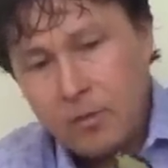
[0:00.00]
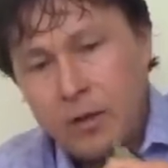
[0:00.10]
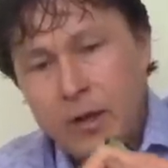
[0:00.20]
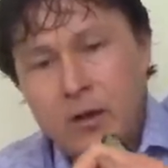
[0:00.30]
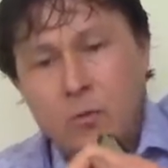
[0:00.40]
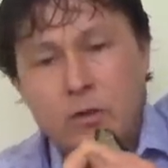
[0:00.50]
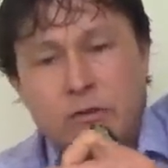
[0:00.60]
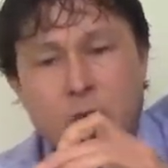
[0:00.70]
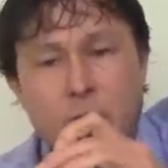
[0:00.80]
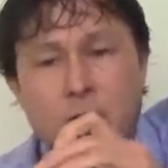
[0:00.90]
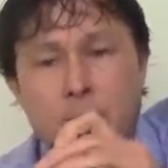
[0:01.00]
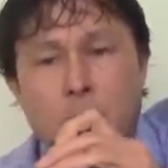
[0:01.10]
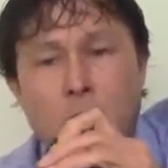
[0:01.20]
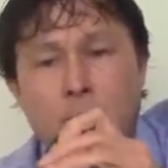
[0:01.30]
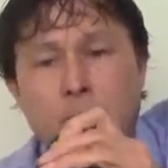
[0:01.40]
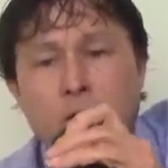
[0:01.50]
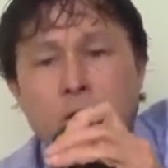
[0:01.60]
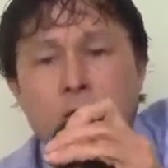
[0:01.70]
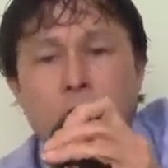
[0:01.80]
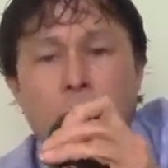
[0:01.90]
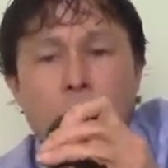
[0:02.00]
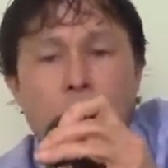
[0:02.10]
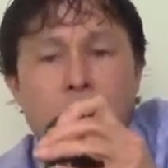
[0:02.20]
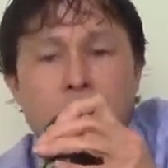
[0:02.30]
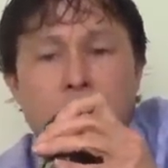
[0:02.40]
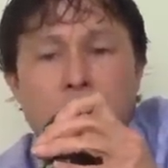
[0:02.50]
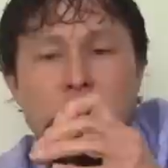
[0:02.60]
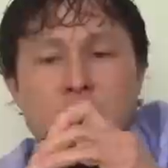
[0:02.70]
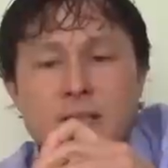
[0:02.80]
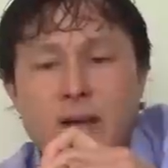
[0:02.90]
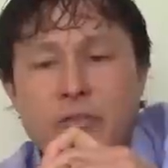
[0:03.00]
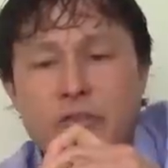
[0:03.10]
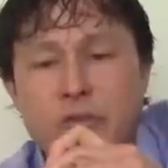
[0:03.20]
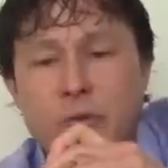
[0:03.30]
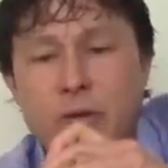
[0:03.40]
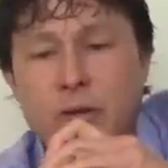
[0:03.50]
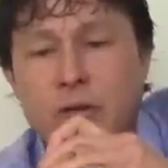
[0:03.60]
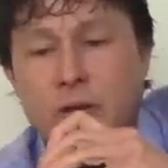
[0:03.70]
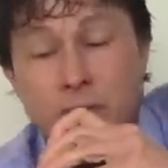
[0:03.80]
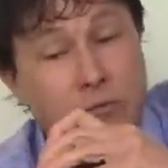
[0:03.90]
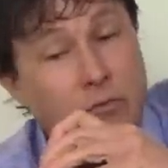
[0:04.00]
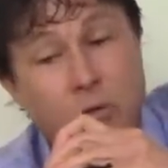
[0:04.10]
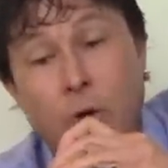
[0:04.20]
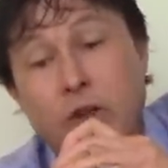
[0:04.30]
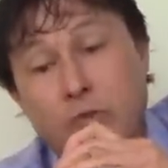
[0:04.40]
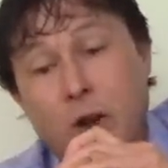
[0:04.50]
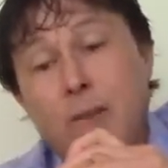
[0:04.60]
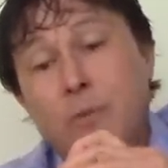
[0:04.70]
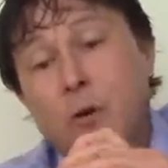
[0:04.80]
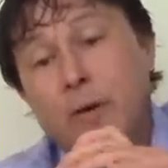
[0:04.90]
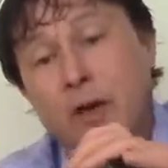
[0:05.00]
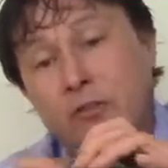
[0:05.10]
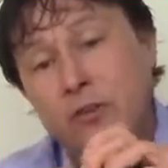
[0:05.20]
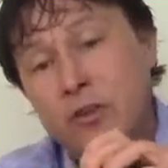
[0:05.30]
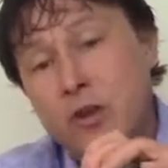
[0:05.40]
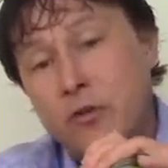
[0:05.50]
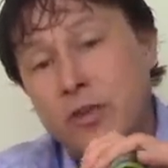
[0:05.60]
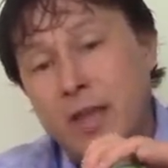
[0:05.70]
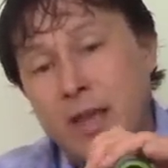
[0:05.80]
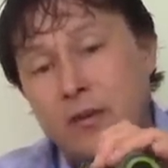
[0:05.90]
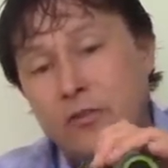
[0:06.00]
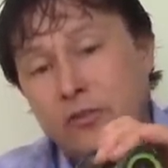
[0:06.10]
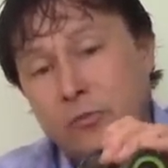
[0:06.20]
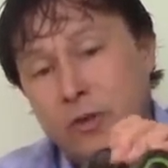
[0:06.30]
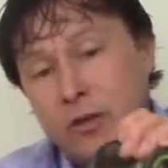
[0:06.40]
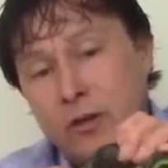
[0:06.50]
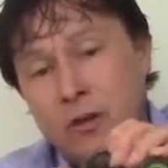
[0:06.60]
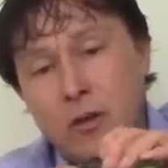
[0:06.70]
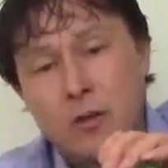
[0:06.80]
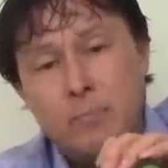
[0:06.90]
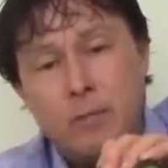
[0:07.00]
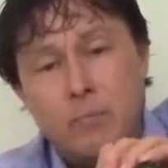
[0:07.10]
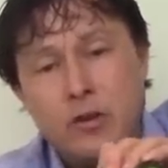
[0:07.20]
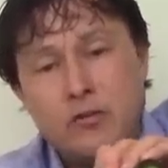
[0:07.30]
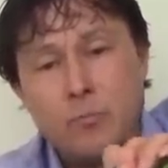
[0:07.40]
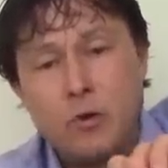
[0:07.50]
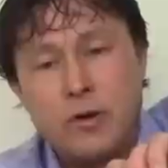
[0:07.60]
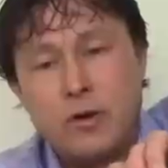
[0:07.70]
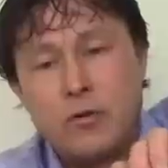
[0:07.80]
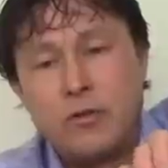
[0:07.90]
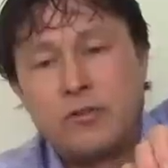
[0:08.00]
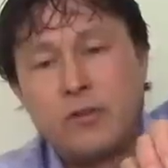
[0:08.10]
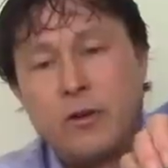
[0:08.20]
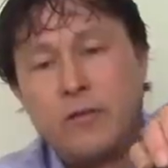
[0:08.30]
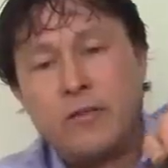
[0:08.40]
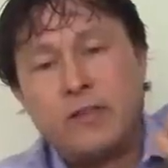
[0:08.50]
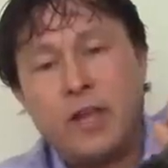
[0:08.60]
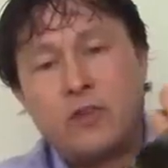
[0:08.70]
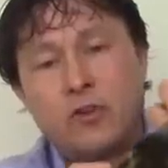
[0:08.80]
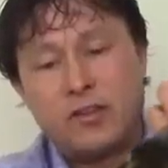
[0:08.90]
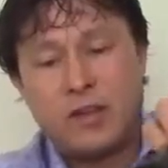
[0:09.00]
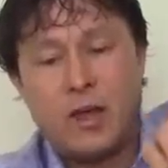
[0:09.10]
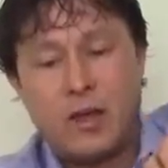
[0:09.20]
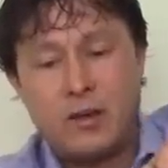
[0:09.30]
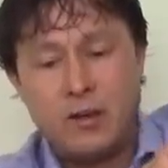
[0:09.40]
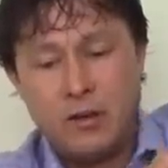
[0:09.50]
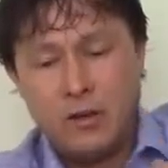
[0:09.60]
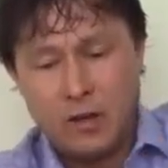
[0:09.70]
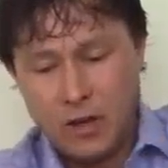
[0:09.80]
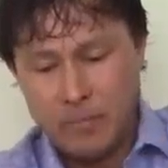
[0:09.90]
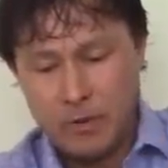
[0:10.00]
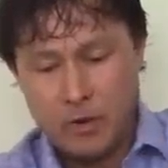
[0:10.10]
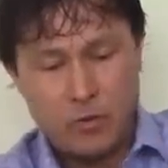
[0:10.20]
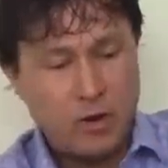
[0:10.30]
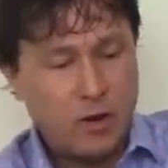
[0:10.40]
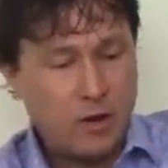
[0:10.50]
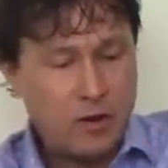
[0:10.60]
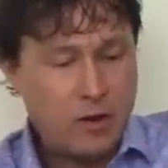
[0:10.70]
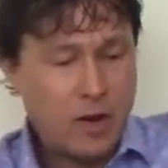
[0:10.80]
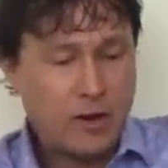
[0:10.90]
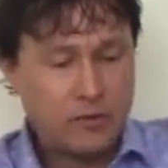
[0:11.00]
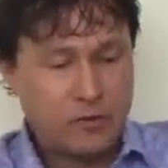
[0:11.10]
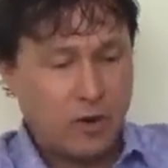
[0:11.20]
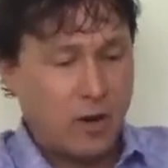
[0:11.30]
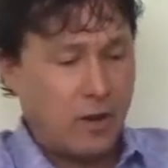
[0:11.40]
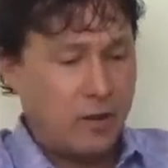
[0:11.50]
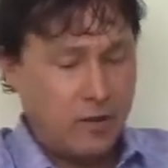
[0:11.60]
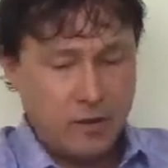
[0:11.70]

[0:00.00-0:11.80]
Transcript: And uh, once again, we got pulp, you know, right here inside the screen, quite dry pulp actually, near the end of the screen, but much more near this, uh, this entry side, um, you know, not as dry.